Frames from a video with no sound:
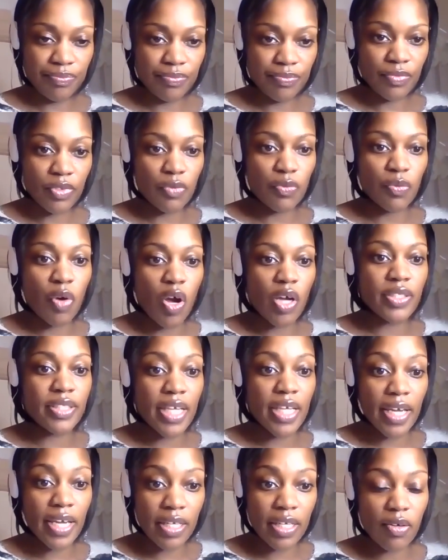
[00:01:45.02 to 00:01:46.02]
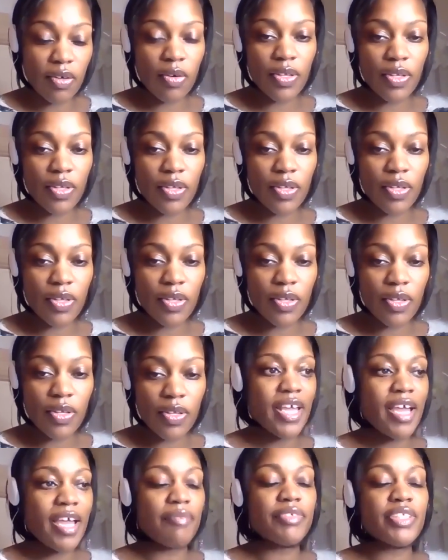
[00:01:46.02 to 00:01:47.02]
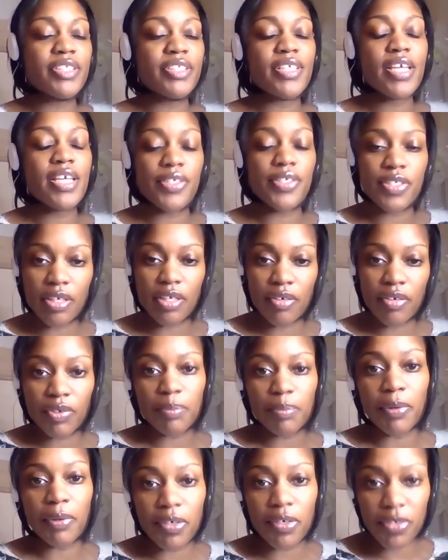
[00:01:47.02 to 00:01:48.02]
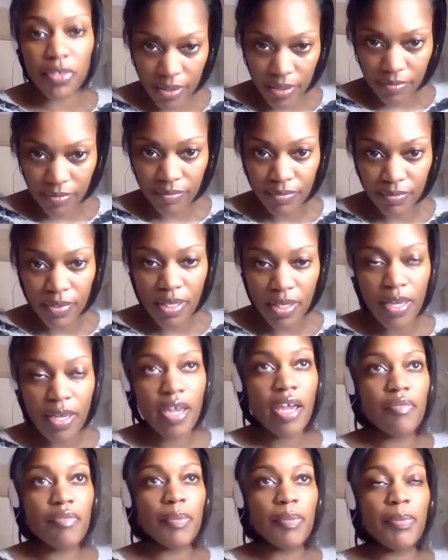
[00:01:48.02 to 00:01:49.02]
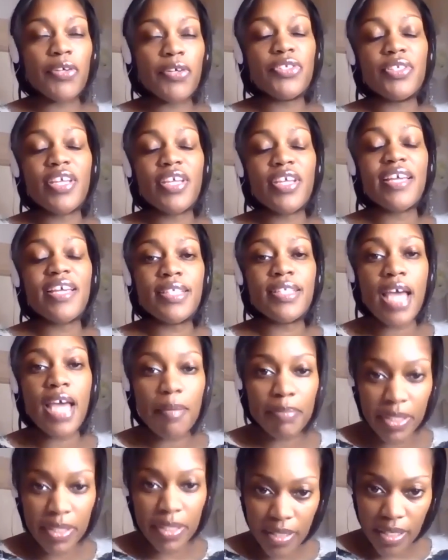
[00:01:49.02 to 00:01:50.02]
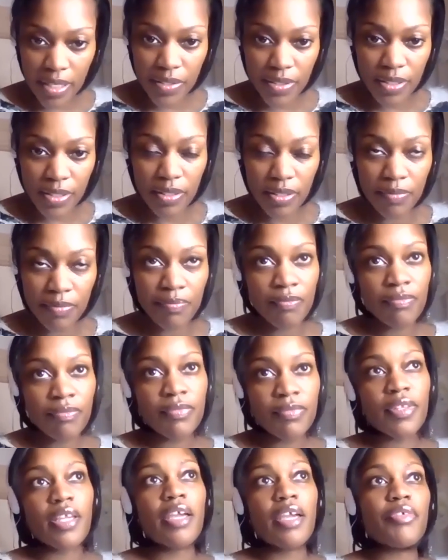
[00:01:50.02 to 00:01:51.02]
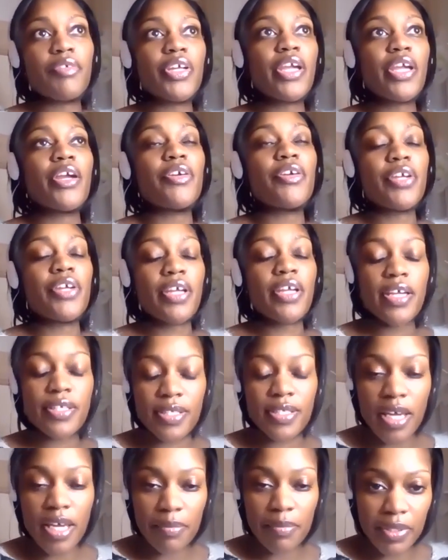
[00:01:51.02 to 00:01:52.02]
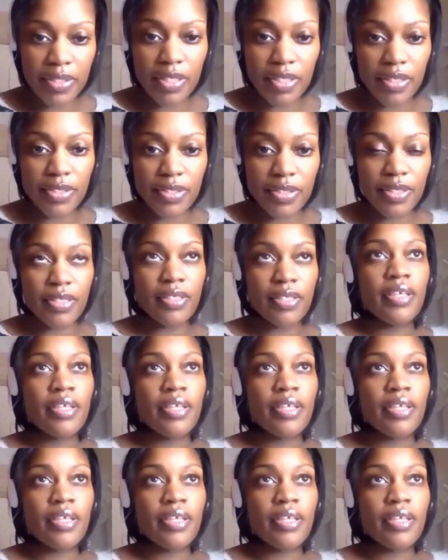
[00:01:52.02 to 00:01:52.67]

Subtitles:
the raw data on that, you would have to test every person. Every person has not been tested. Every area has not been tested.